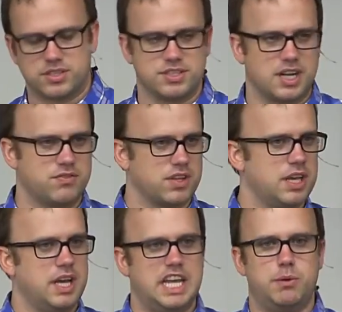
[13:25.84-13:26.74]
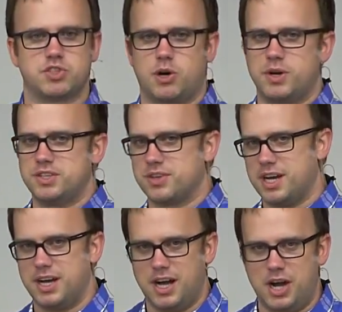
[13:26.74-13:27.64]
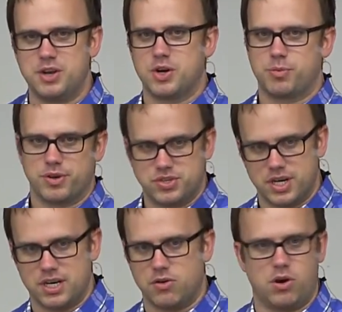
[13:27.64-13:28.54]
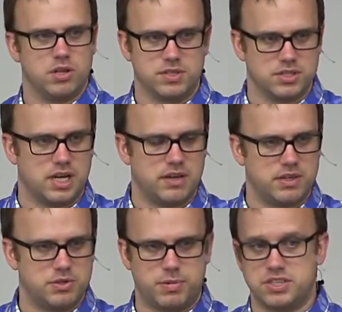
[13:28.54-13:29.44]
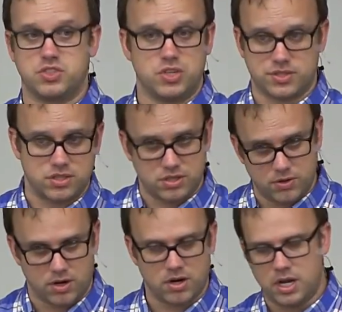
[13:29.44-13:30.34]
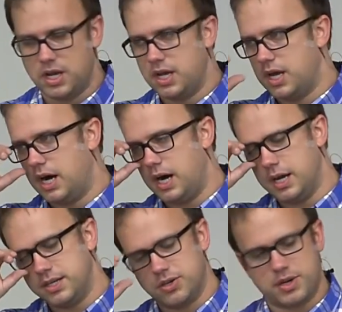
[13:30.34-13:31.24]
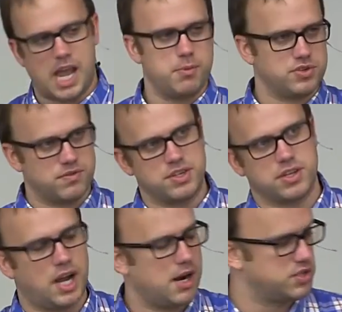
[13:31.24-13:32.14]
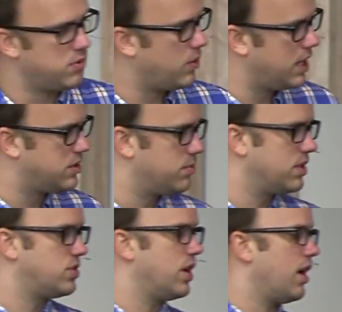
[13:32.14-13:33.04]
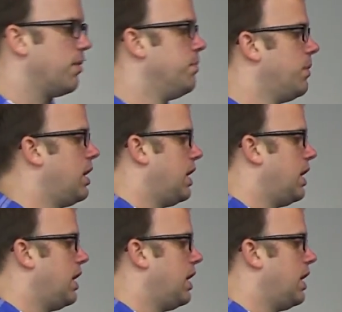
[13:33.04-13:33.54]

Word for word: works and these kinds of things. He was always underappreciated all of his life. He was basically just a tutor. Until Cambridge eventually hires him away to be a chair.